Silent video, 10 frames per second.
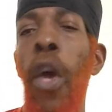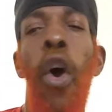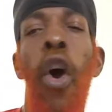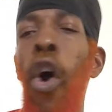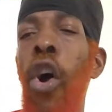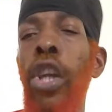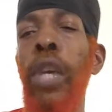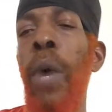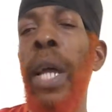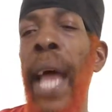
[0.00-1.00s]
Only
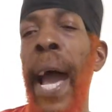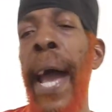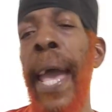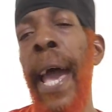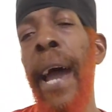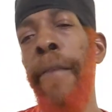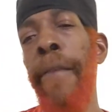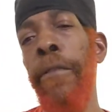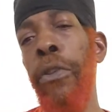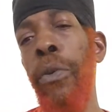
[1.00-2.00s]
what I have
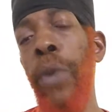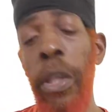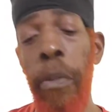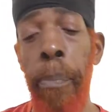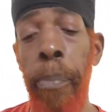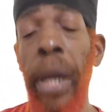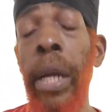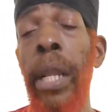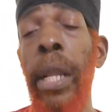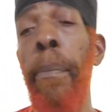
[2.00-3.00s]
to do is
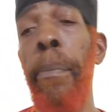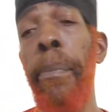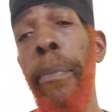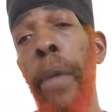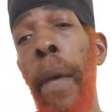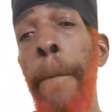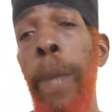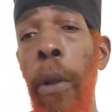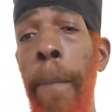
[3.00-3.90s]
buckle up, pull up